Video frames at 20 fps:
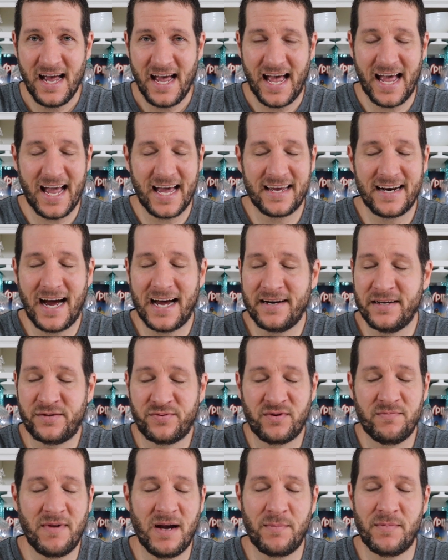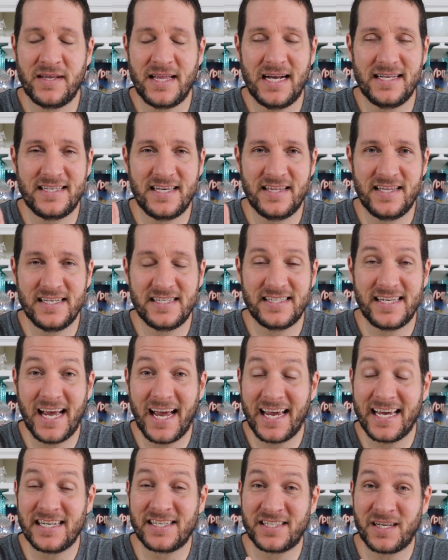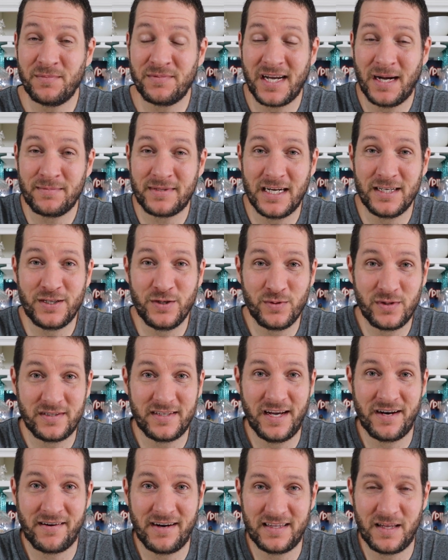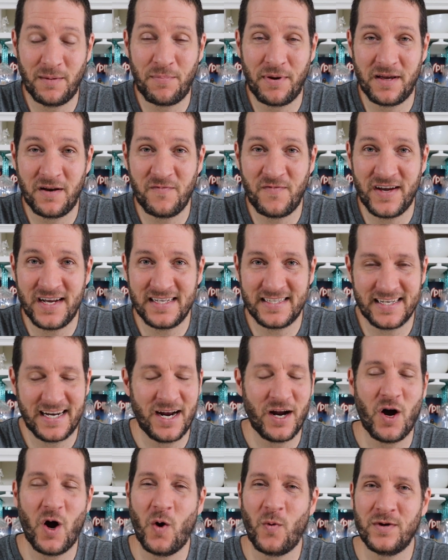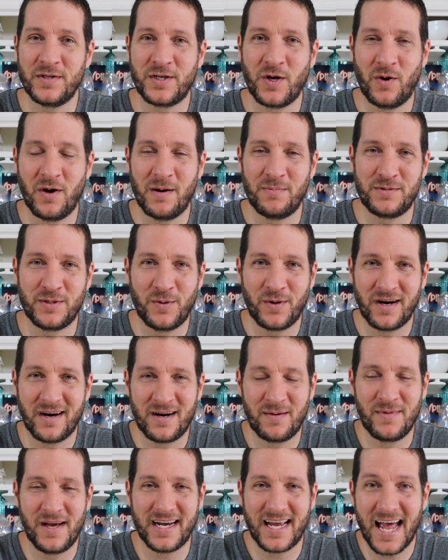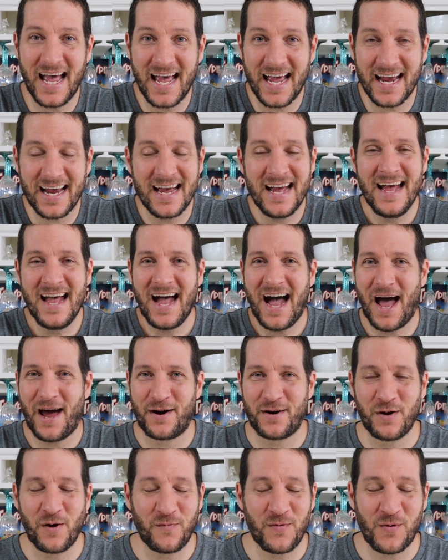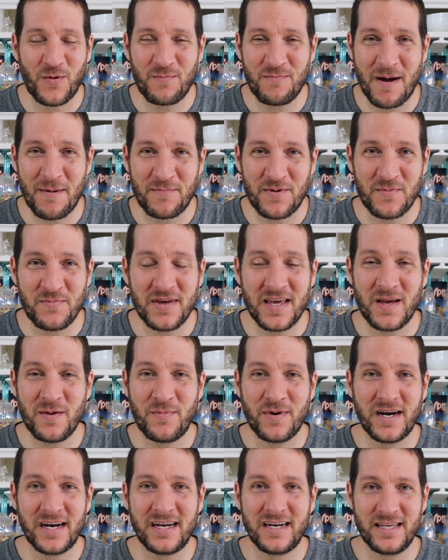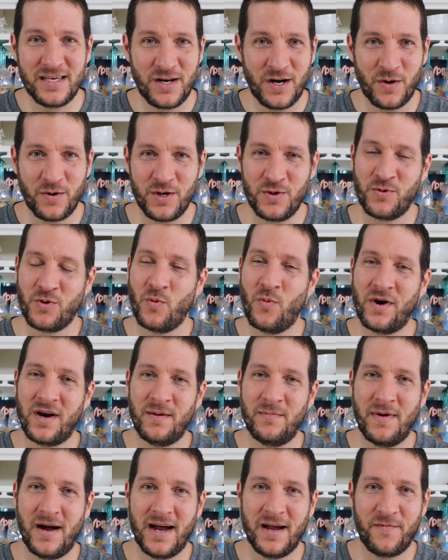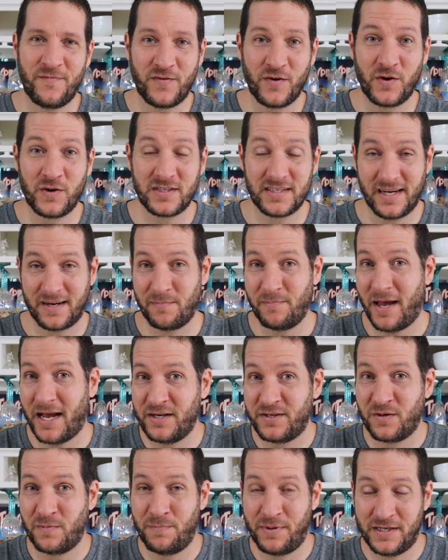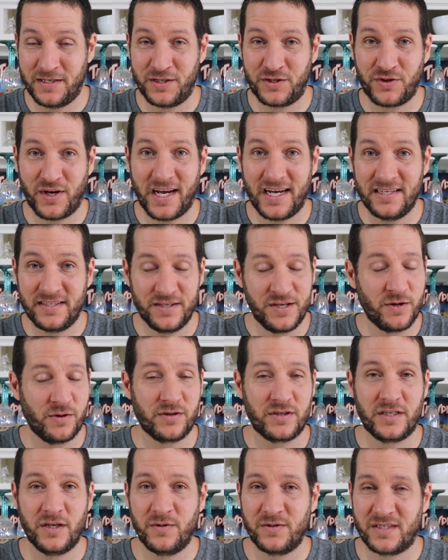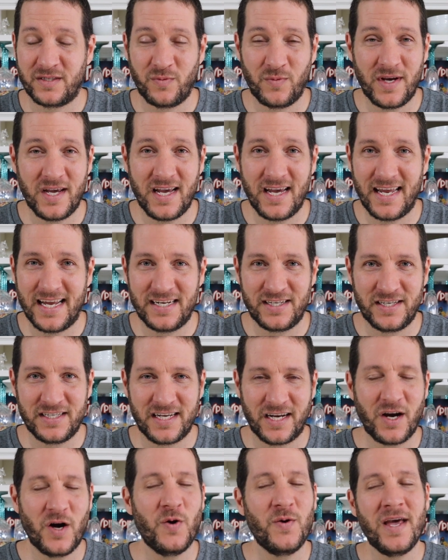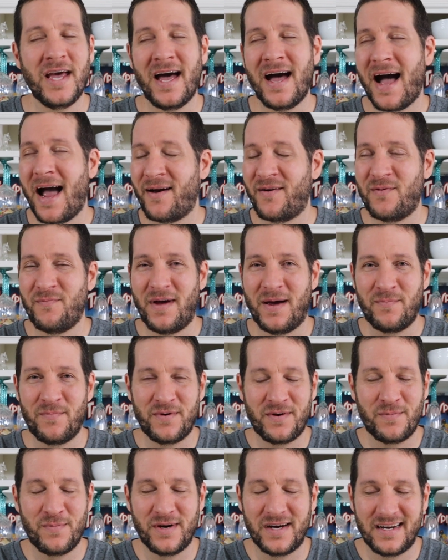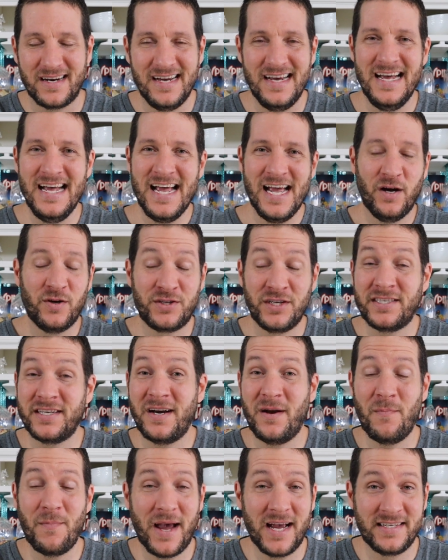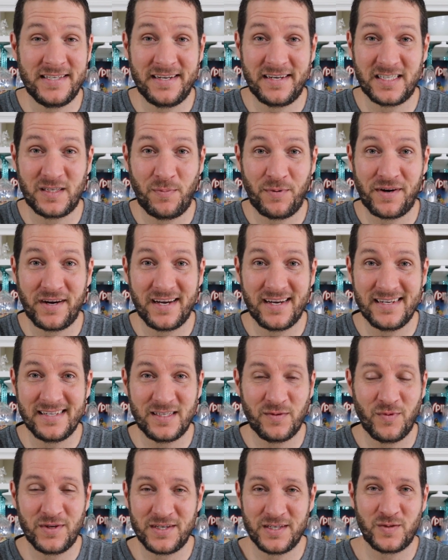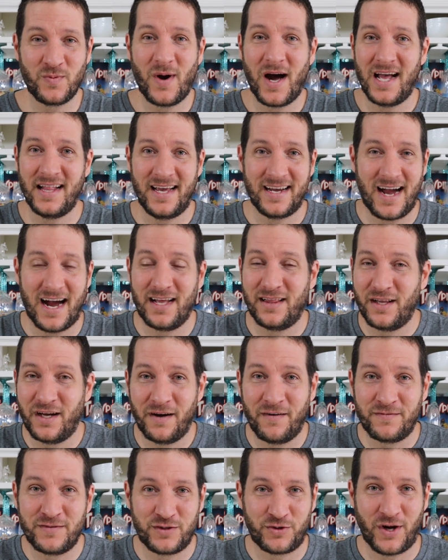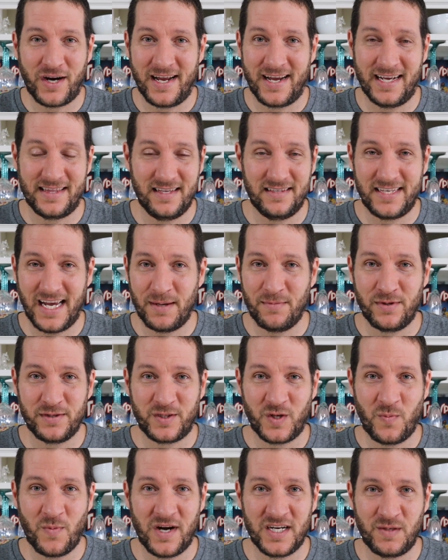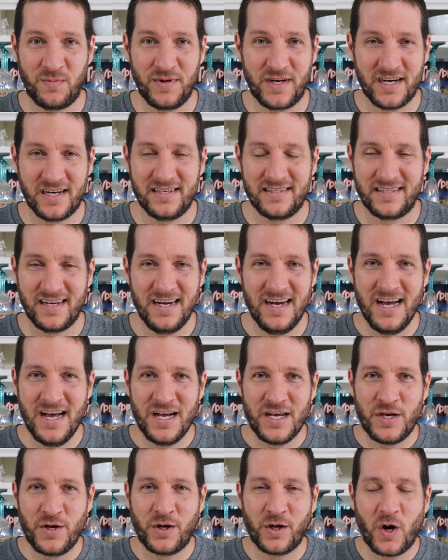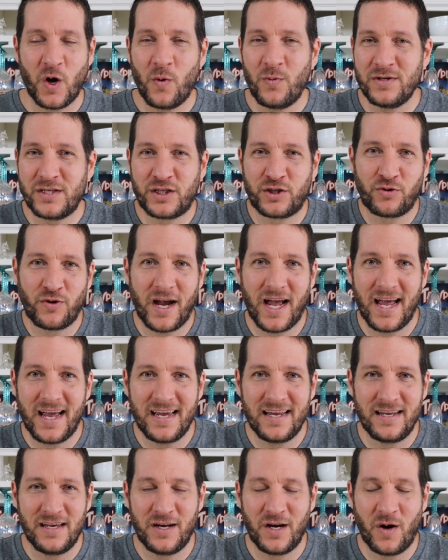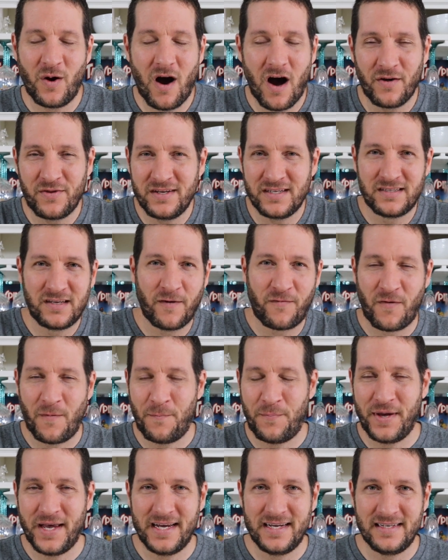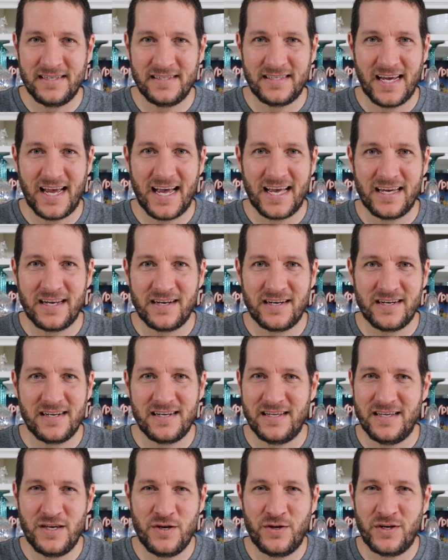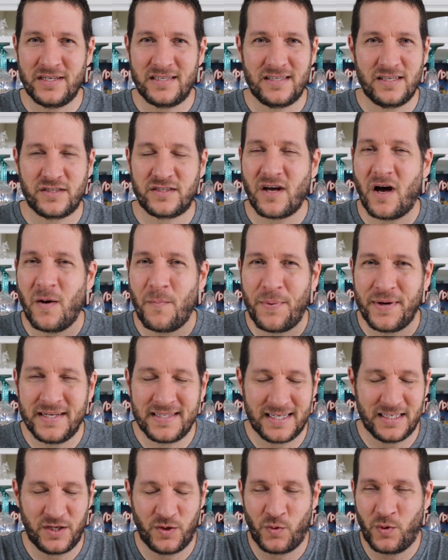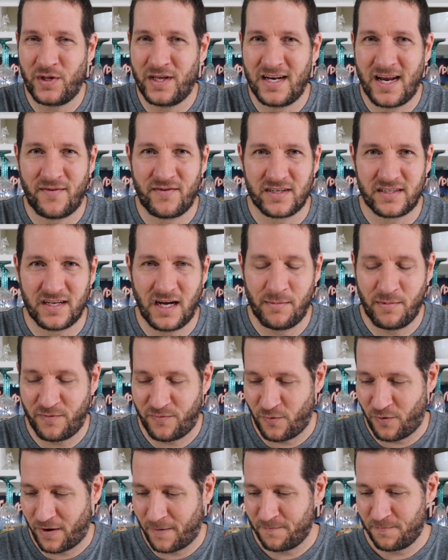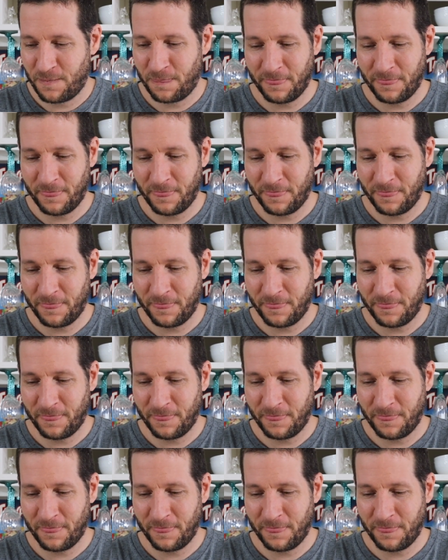And I just remember that to this day. And sometimes I do see her at the pin events and I always go up to her and I'm like, hey, I don't know if you remember me, but you were one of my first like major pin trades and you were so sweet. And she's like, oh yeah, I remember. But it was just an amazing experience, which is why like I love trading at the table so much, because you could always trade, all these different pins and you just saw pins that you really never saw before.